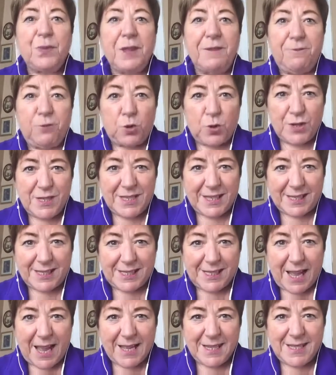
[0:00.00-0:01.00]
for
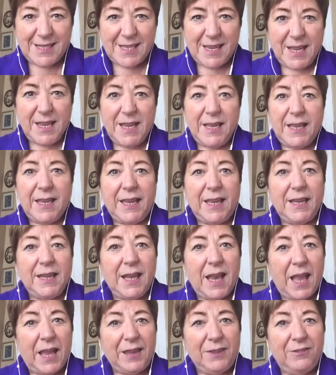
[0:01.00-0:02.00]
success in
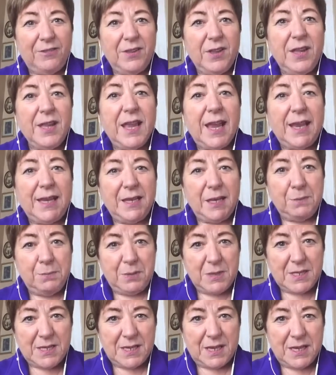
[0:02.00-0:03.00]
life and in
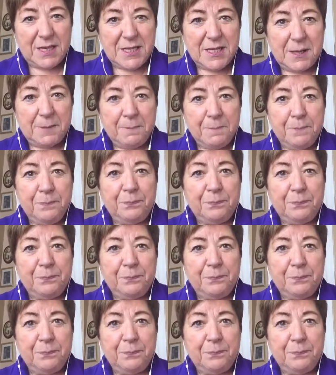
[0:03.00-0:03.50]
business.